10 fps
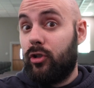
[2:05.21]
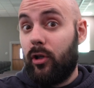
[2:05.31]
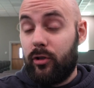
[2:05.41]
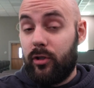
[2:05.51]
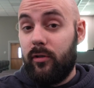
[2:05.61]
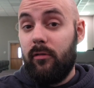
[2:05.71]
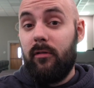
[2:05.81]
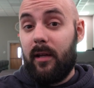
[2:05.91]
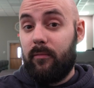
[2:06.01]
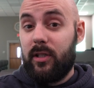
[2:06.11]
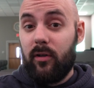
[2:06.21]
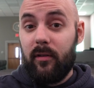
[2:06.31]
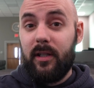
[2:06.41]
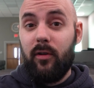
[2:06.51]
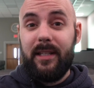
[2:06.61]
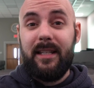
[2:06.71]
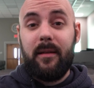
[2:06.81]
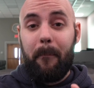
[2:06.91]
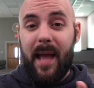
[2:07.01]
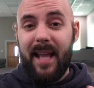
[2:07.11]
church to do that, and we certainly don't need
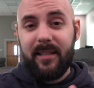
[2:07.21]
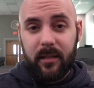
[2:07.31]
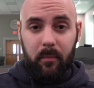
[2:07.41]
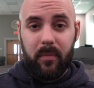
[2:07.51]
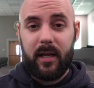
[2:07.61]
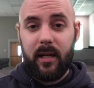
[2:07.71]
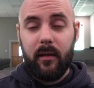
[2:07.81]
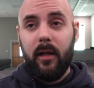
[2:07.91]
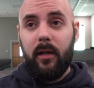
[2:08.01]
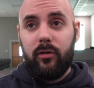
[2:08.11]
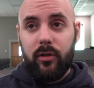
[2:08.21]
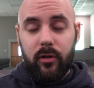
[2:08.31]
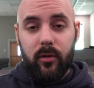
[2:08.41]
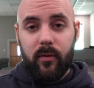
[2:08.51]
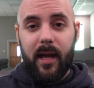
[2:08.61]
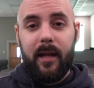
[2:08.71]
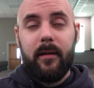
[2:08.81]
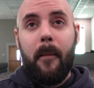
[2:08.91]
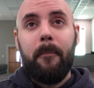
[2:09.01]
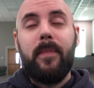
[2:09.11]
to pay somebody to do that.
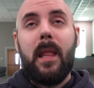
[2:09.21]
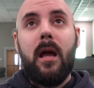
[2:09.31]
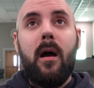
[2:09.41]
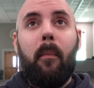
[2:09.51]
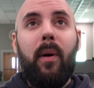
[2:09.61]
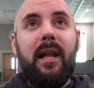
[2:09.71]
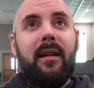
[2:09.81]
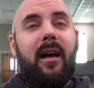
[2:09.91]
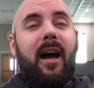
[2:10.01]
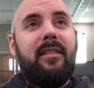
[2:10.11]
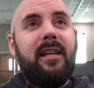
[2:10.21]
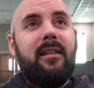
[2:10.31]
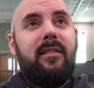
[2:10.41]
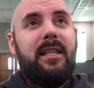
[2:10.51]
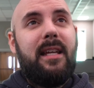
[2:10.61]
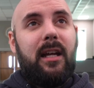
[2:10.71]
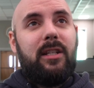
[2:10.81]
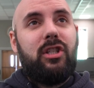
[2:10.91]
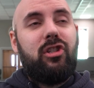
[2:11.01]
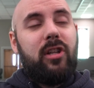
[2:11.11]
But I think the
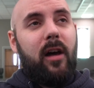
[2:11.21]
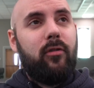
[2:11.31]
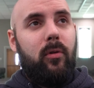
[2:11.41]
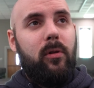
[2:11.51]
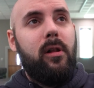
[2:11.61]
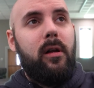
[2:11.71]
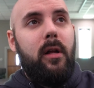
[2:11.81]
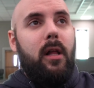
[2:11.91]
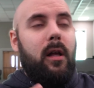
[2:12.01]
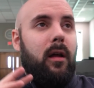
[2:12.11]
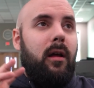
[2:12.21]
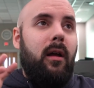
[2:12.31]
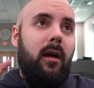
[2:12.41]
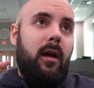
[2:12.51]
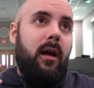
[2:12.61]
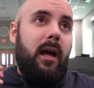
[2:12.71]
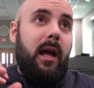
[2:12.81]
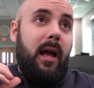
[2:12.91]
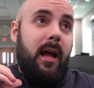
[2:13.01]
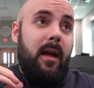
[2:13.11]
subtle,
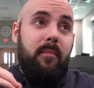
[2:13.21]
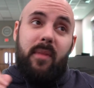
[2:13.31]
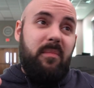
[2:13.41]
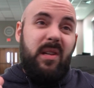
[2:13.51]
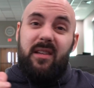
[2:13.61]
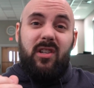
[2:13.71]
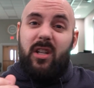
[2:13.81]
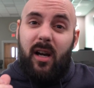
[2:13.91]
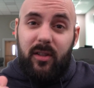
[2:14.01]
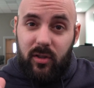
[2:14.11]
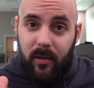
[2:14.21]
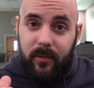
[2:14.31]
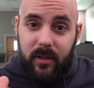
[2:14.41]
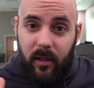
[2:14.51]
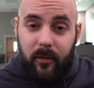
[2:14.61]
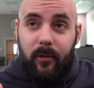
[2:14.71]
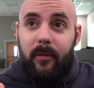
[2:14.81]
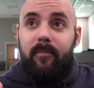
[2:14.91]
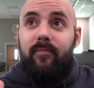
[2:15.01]
and maybe even not so subtle,